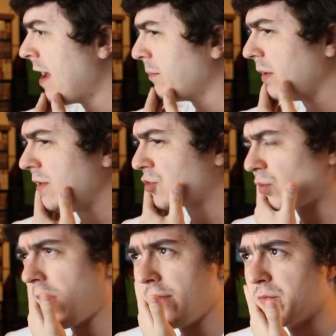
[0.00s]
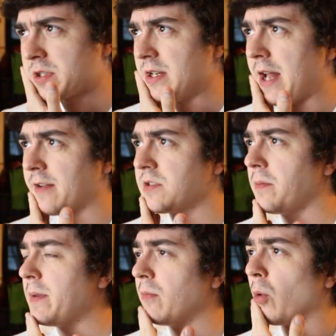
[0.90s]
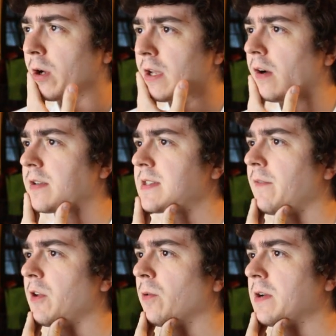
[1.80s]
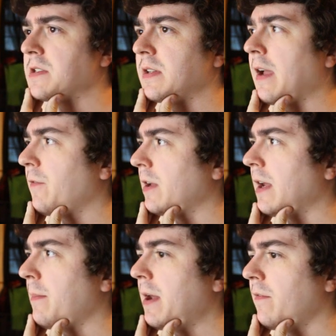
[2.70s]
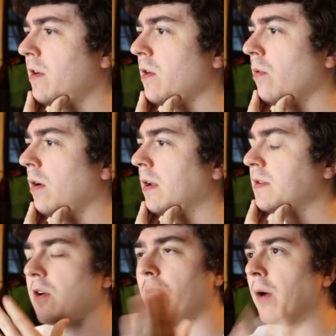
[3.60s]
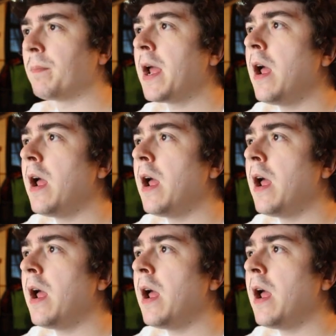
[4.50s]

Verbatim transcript: believe Drive was announced to be working on something recently. I forget. I made a video on it. Oh well.